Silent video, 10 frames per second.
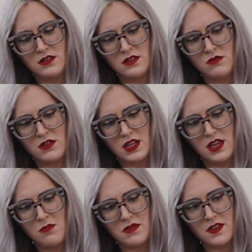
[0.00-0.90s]
and I want to
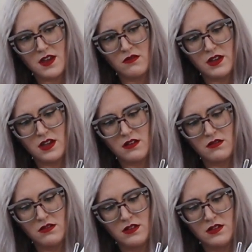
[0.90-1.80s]
keep it that way.
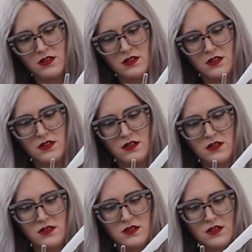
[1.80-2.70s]

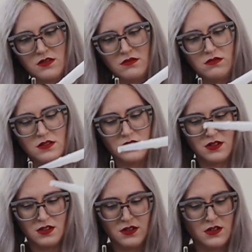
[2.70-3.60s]
So,
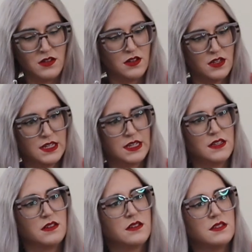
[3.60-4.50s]

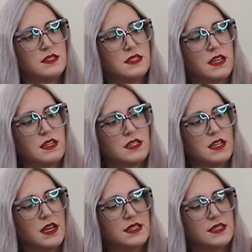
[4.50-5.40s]

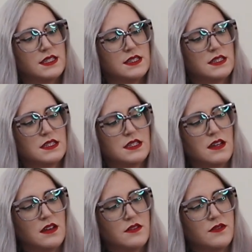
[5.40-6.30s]
sanitize your
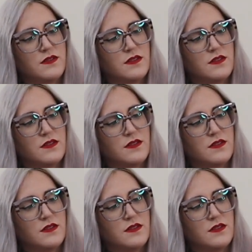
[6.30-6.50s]
stuff.